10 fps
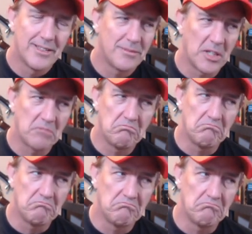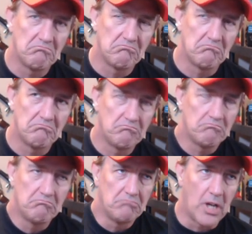I'm like,
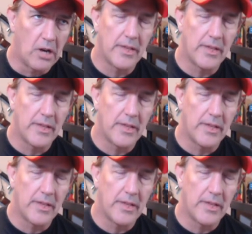no,